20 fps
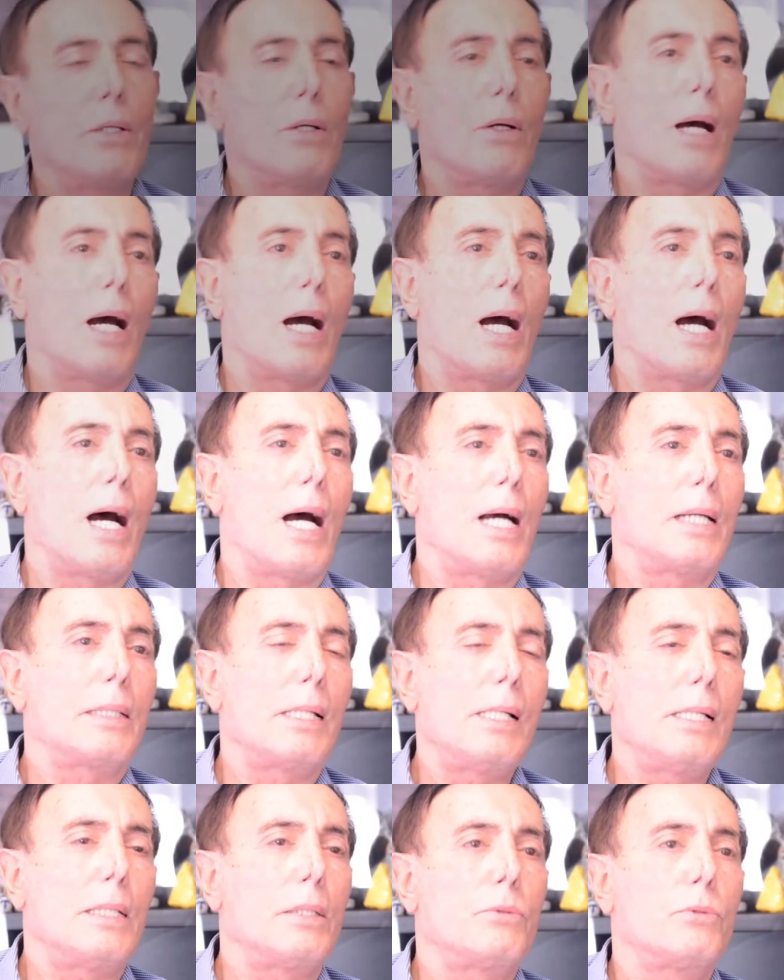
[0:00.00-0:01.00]
know, I
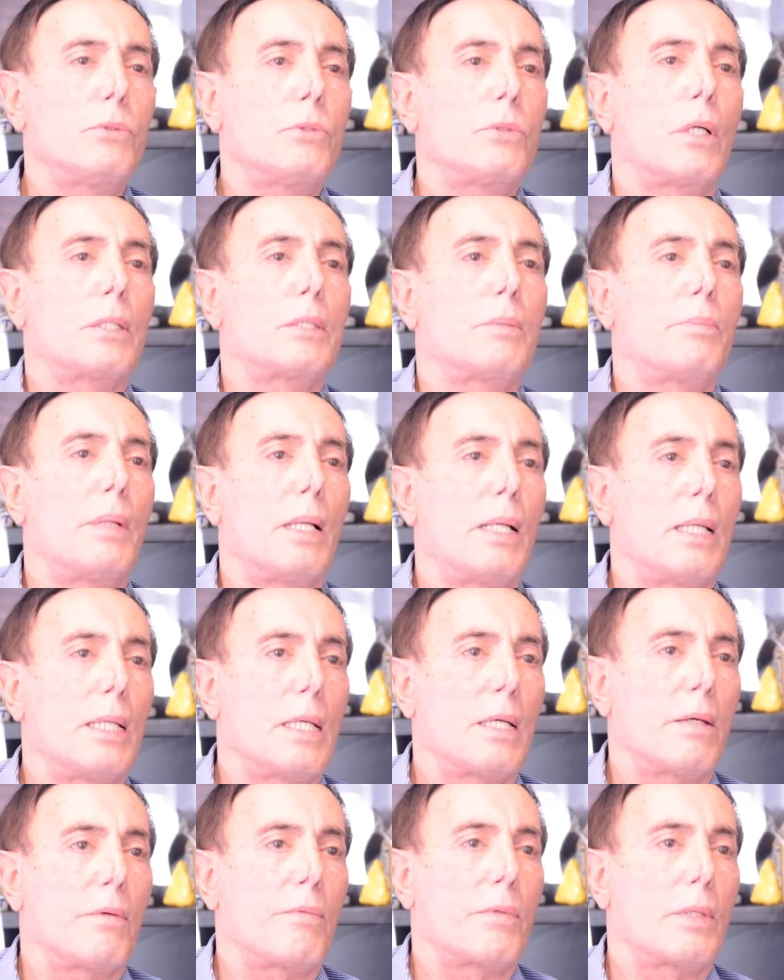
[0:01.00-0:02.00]
really do not
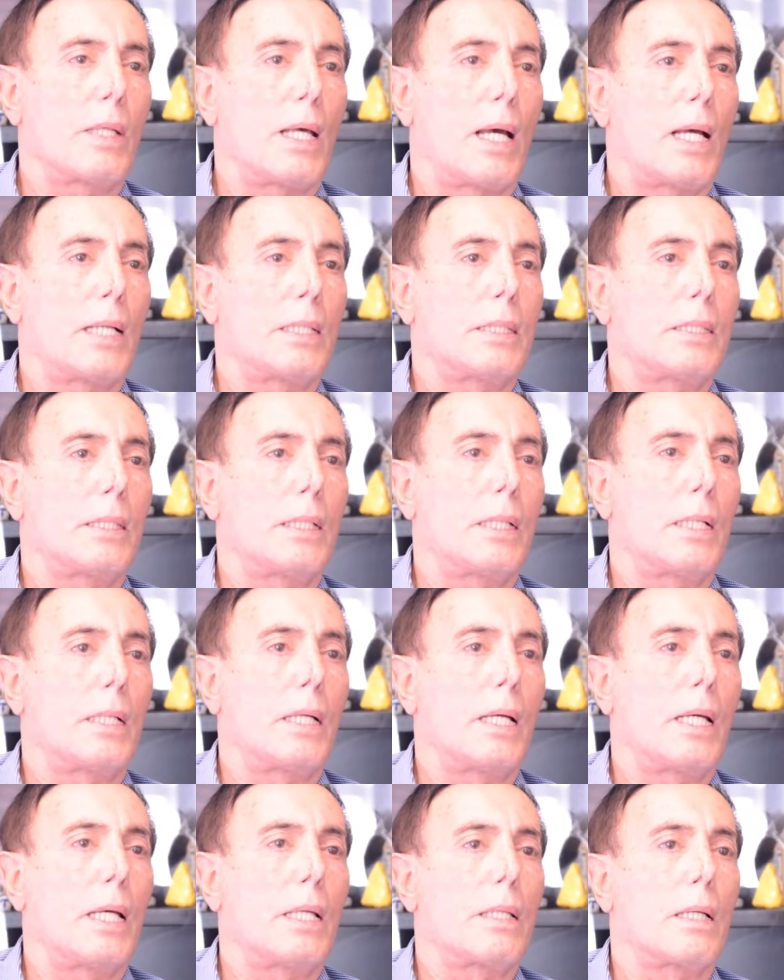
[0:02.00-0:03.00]
believe that
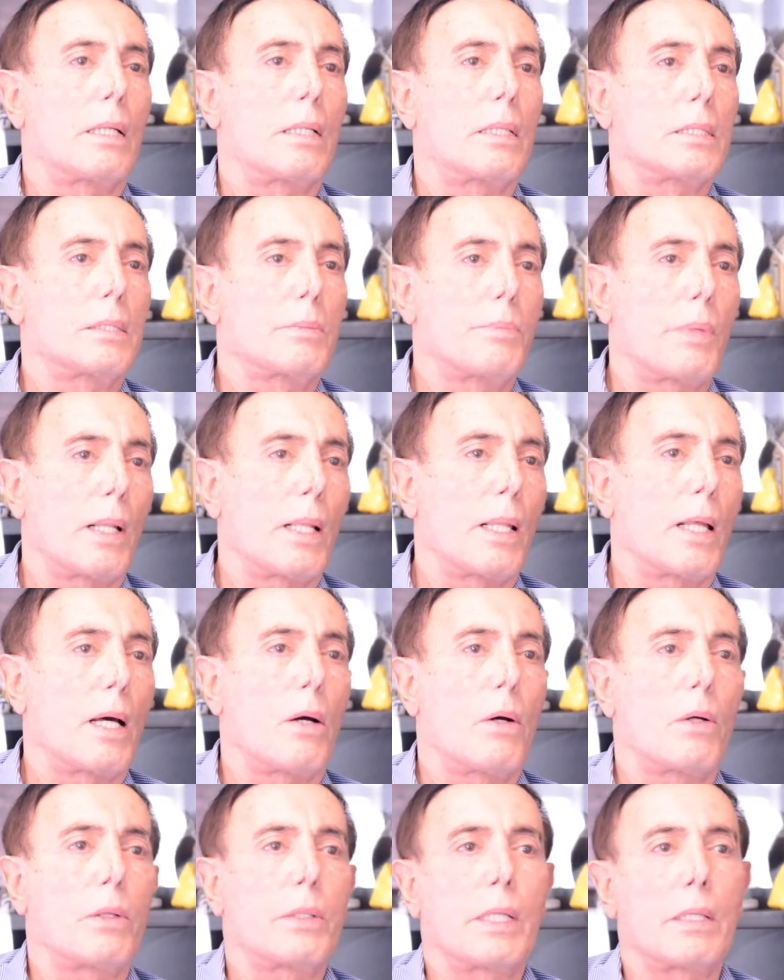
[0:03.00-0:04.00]
either
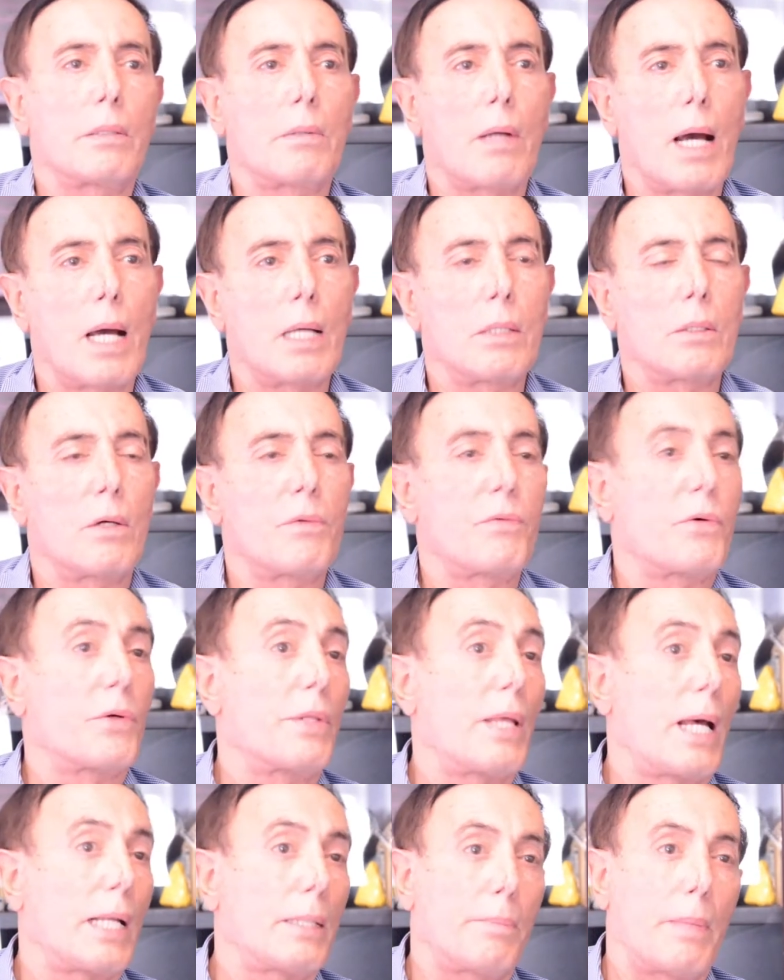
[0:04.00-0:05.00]
Hezbollah or Iran, or for
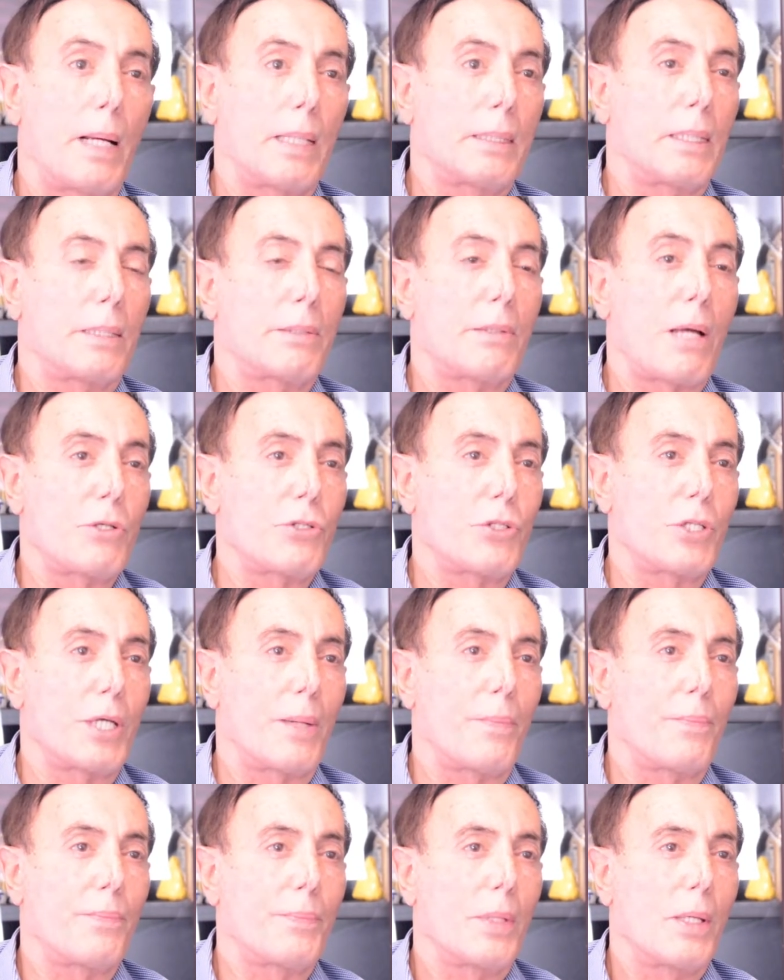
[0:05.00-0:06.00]
that matter
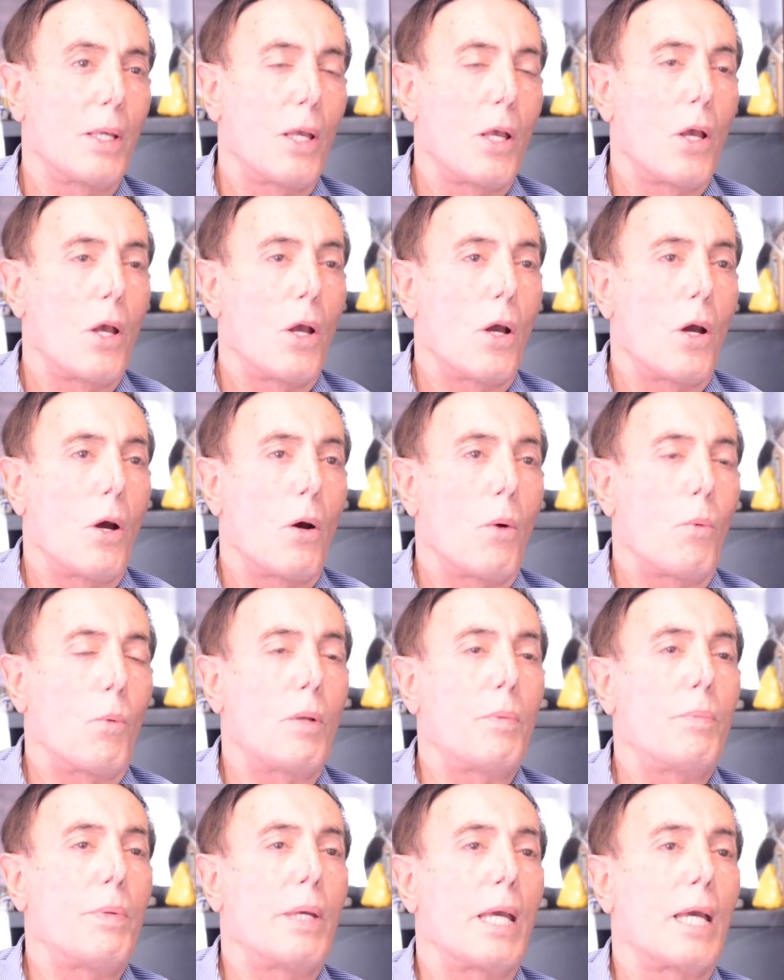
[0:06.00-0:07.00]
Russia,
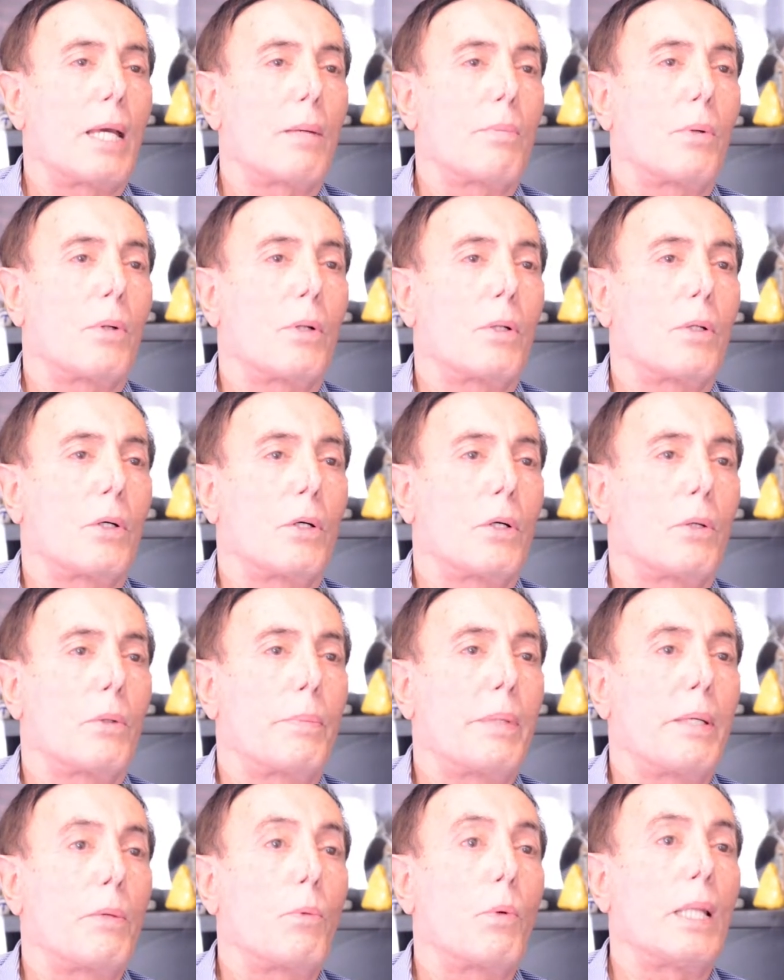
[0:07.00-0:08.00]
will be able or
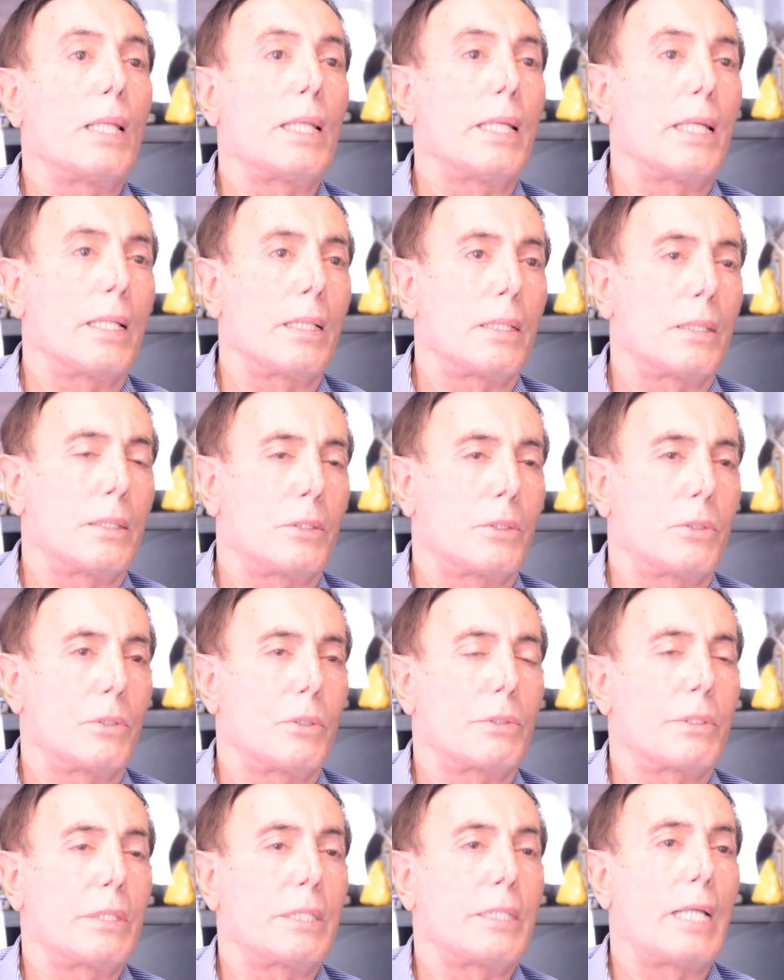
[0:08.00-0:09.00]
be willing to
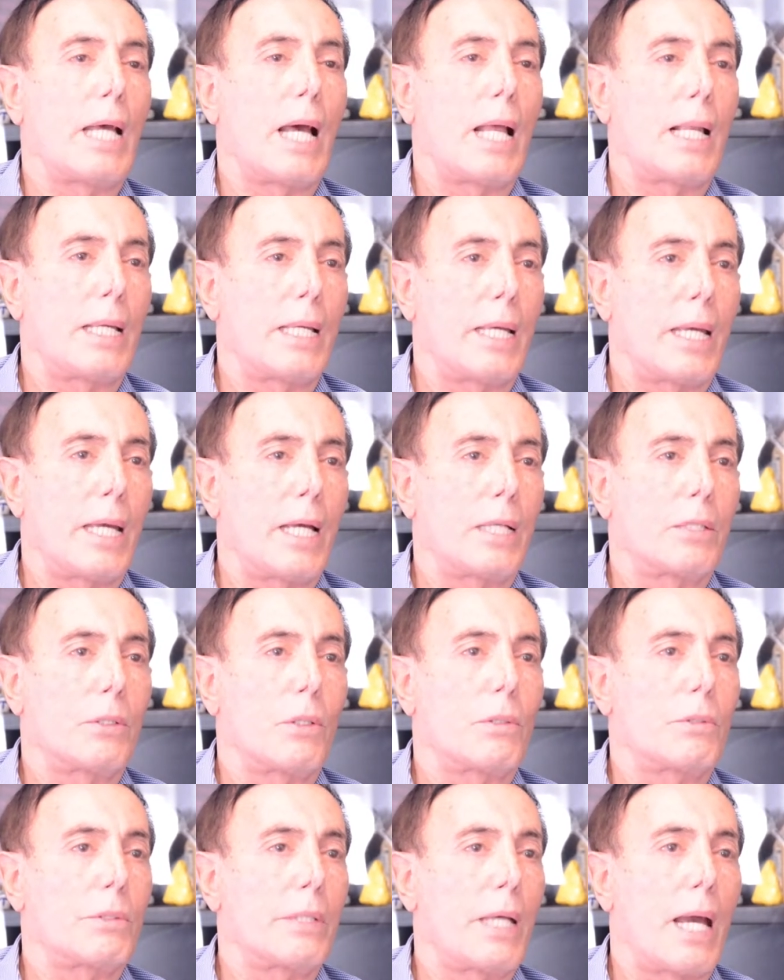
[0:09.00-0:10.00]
retaliate
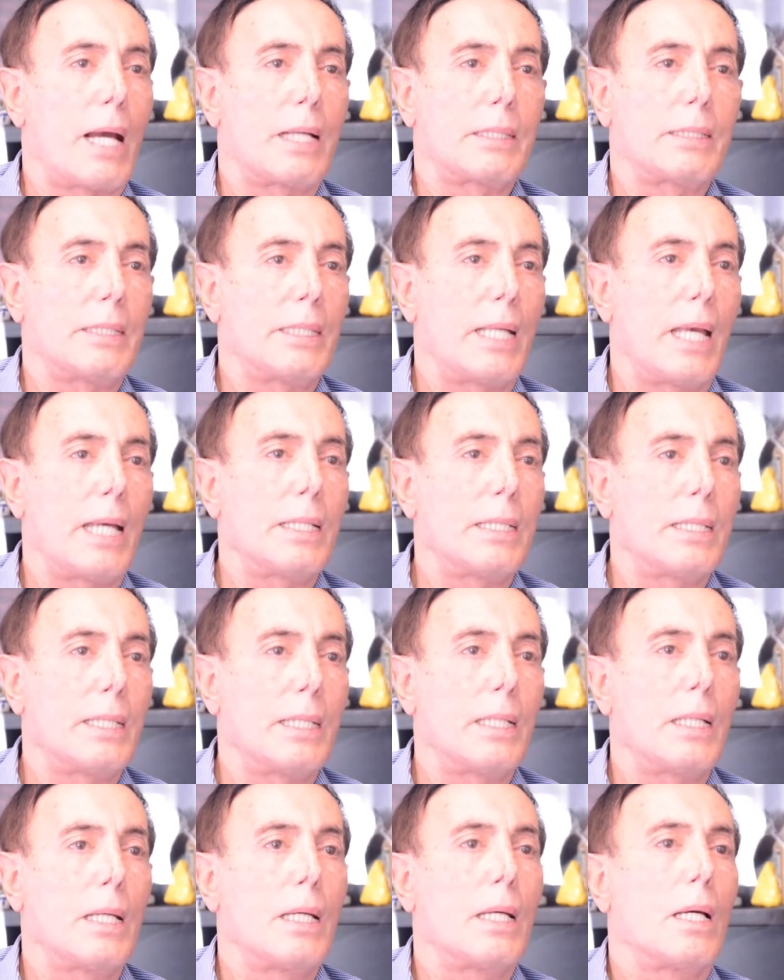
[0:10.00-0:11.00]
or react in any